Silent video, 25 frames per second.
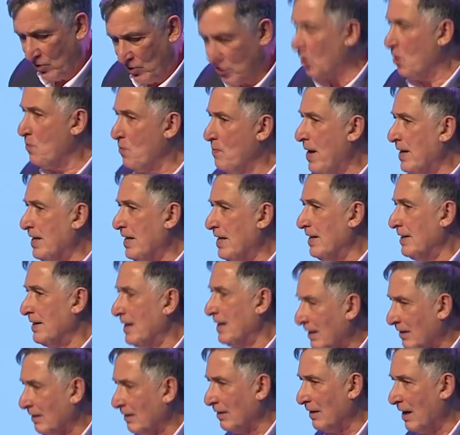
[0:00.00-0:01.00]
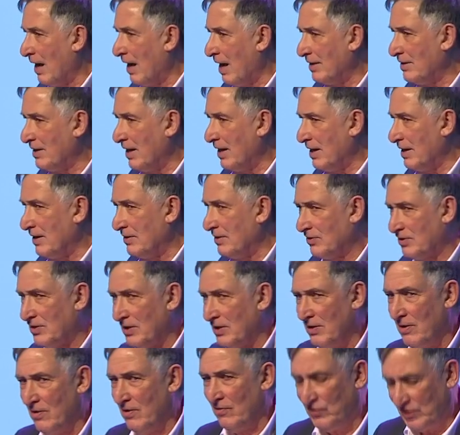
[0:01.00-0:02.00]
Too many little
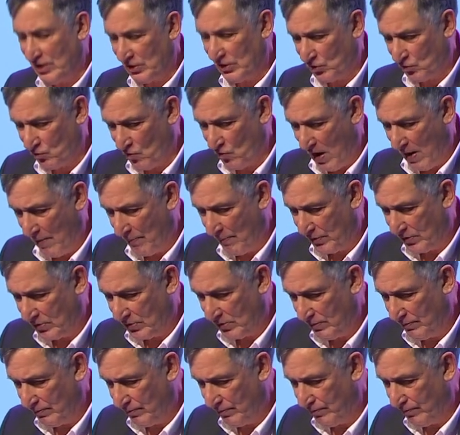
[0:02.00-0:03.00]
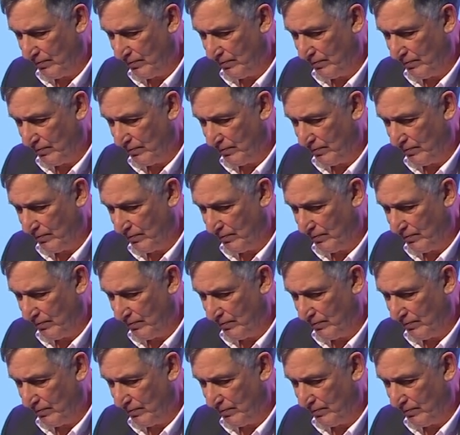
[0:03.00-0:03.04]
ideas disrupt.